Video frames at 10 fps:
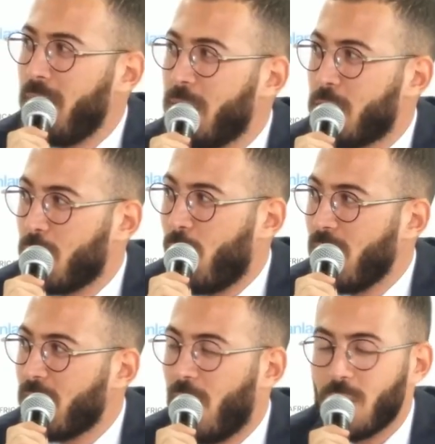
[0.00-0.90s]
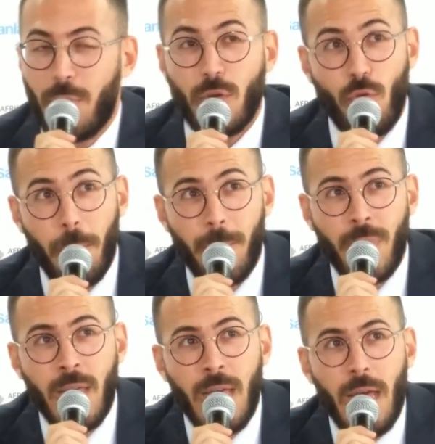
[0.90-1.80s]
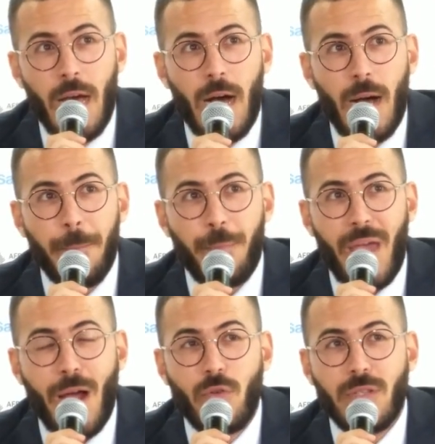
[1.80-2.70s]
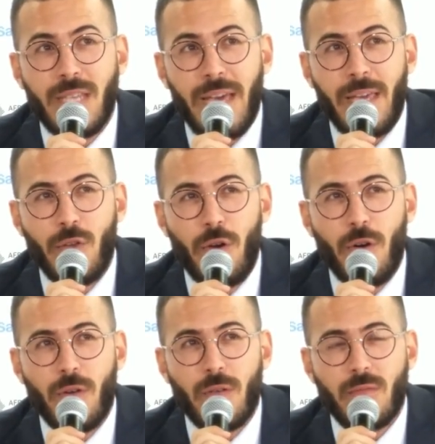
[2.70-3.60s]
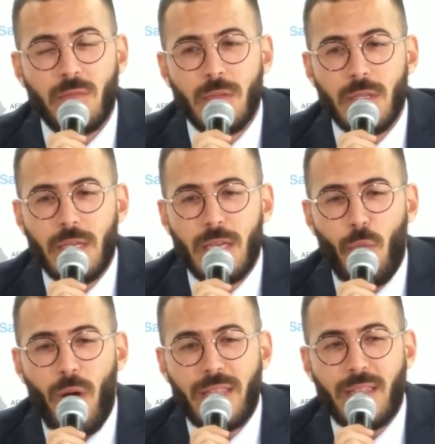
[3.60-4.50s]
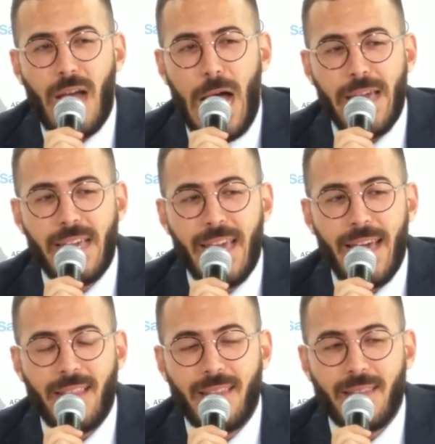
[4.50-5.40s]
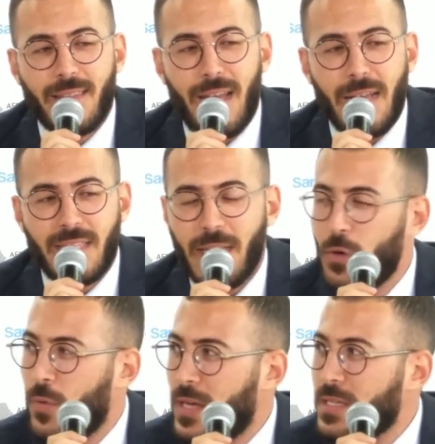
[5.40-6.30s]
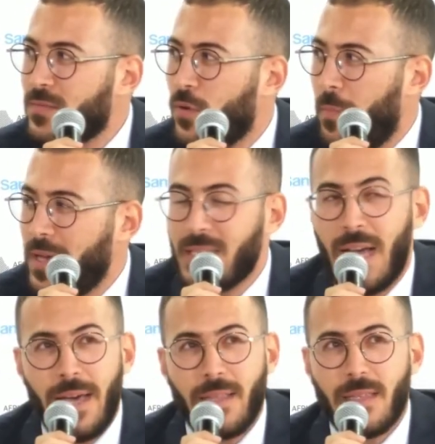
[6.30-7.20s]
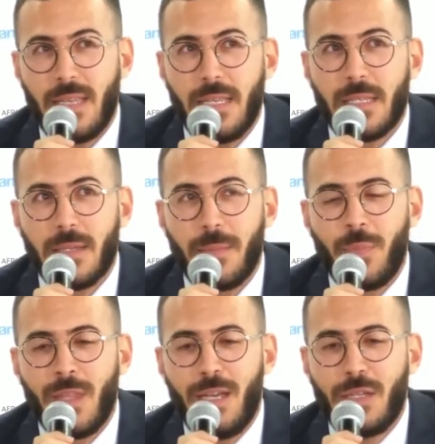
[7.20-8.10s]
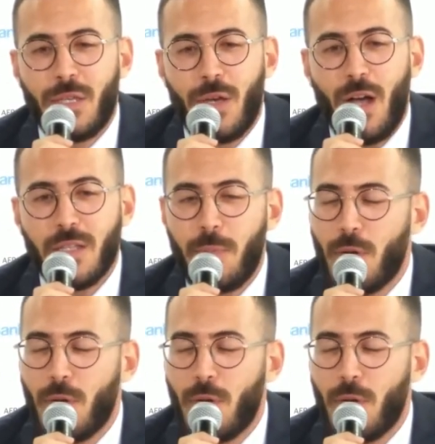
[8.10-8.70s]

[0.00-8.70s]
Business Award, Hanspaul Group. I could say, what I get as takeaways from my side is the Hanspaul